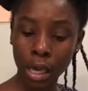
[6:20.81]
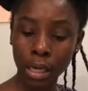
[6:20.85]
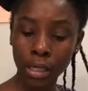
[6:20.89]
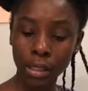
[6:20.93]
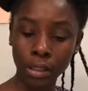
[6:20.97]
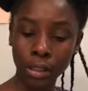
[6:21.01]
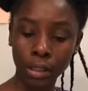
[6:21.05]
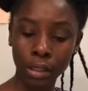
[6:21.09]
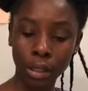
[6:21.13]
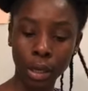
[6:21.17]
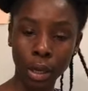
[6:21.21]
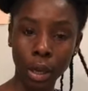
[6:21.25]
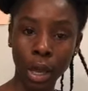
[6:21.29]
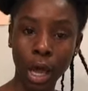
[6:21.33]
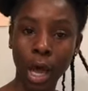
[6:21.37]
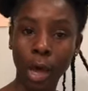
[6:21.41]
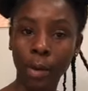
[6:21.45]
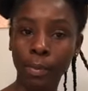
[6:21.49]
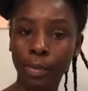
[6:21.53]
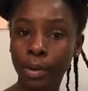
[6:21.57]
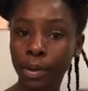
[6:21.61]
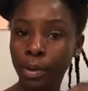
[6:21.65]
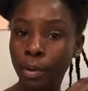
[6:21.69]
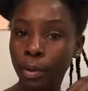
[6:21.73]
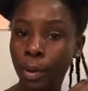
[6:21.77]
so
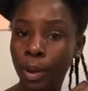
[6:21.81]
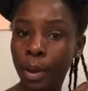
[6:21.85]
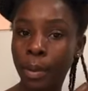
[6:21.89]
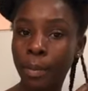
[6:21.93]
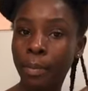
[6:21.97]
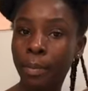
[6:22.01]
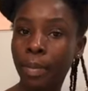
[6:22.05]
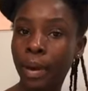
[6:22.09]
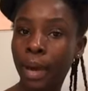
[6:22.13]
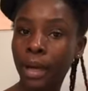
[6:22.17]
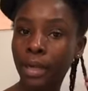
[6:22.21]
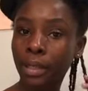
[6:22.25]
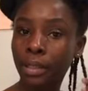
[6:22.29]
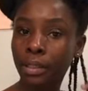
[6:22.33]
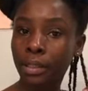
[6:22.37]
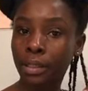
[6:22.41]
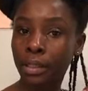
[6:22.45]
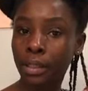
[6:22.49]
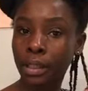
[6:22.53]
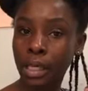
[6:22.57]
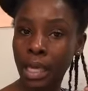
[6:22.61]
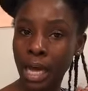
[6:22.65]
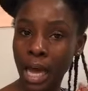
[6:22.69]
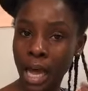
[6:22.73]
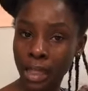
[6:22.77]
I'll be going back
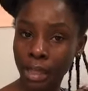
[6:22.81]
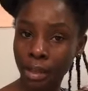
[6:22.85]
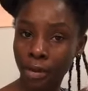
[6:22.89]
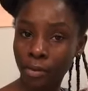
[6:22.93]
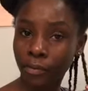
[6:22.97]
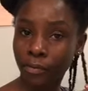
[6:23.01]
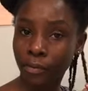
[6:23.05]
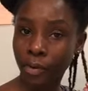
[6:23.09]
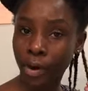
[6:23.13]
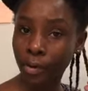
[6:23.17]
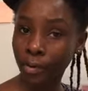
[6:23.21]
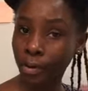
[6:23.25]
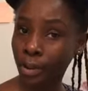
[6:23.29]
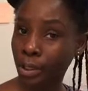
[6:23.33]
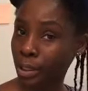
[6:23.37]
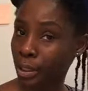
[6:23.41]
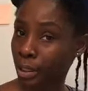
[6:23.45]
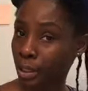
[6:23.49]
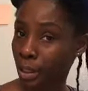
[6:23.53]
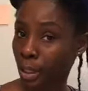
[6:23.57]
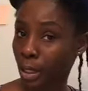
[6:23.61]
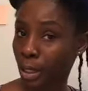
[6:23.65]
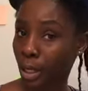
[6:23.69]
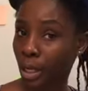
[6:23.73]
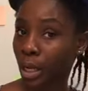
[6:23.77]
to Ghana very
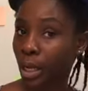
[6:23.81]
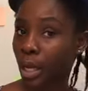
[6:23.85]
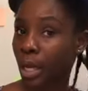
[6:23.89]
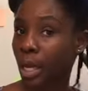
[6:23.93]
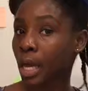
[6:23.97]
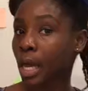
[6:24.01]
soon.